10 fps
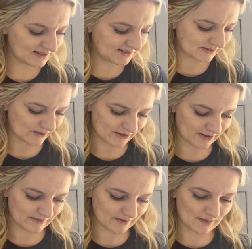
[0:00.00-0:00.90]
So
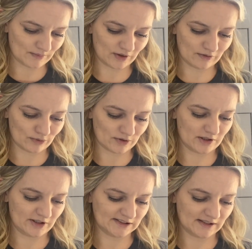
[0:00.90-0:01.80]
I'm looking forward to
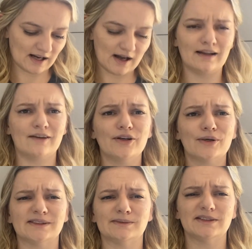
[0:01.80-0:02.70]
using that. I love the
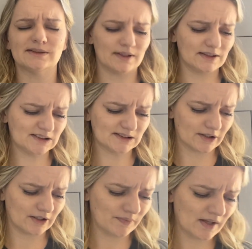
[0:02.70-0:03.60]
Christmas one, so
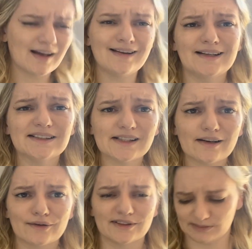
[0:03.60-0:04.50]
I need to start a
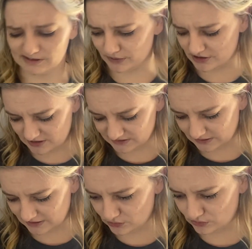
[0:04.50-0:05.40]
Christmas project so I
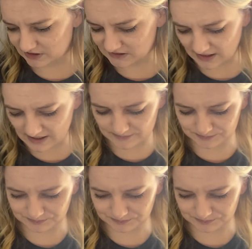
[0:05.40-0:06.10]
can use that.